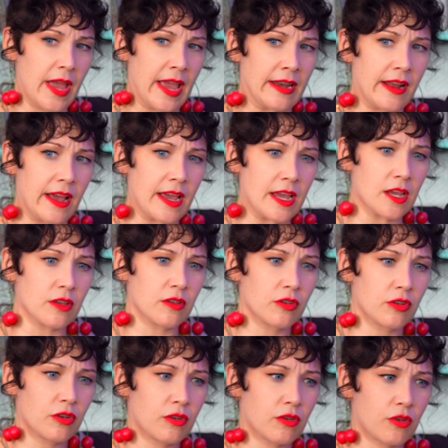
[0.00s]
And I
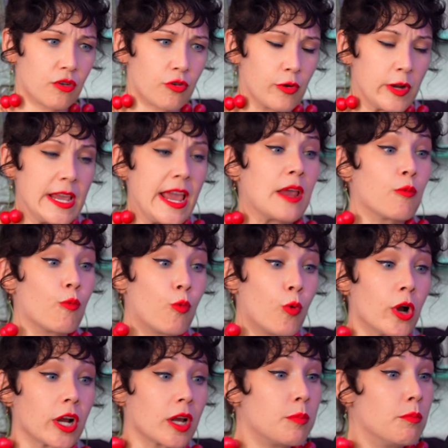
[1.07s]
create
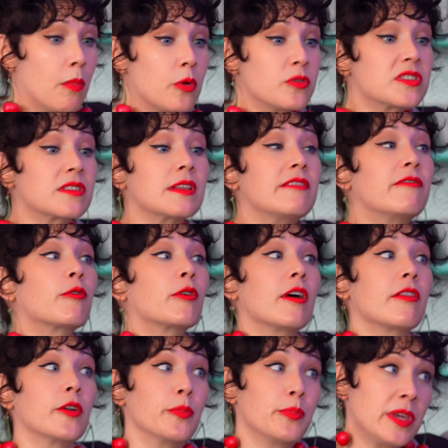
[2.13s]
work mostly for
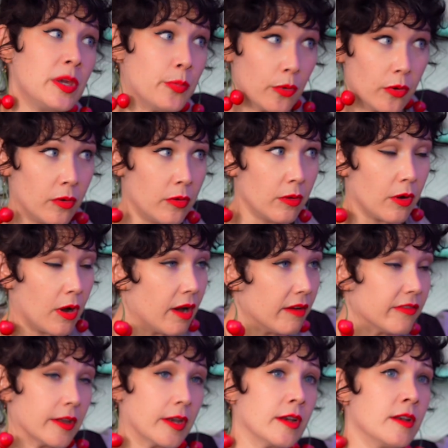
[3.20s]
other people mm-hmm.
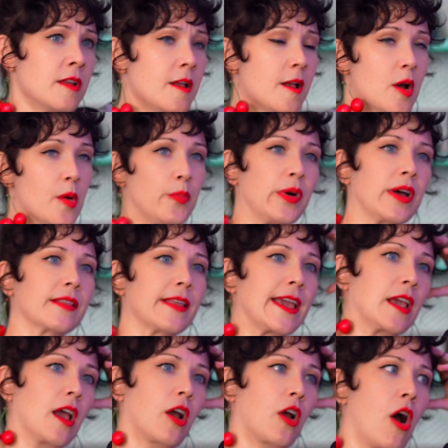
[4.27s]
often, but
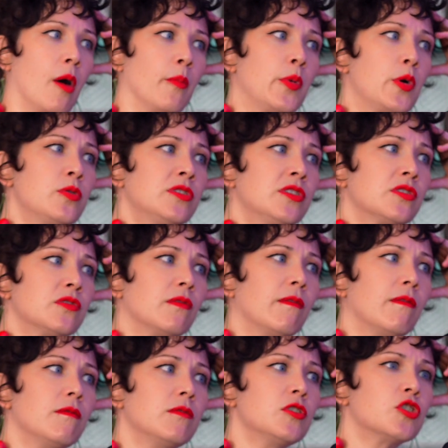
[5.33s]
like combos
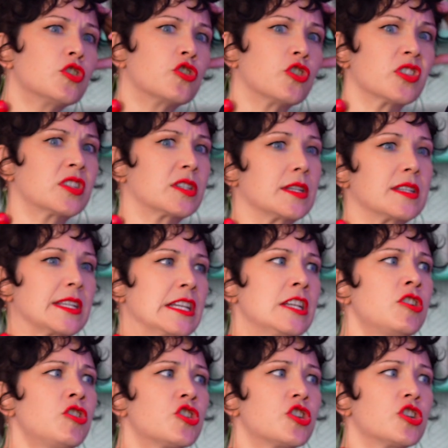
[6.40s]
just to
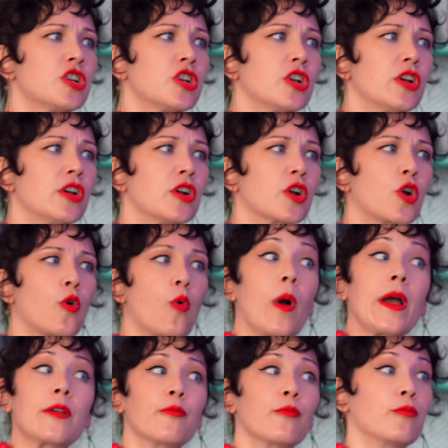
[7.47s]
teach
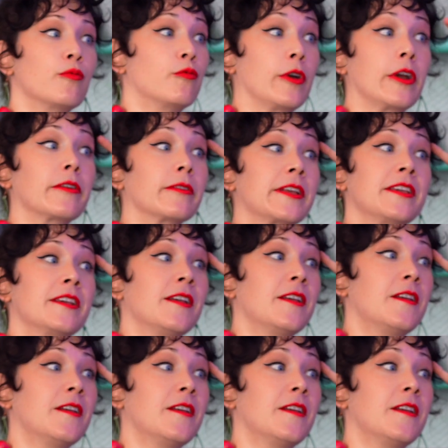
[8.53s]
quite rarely.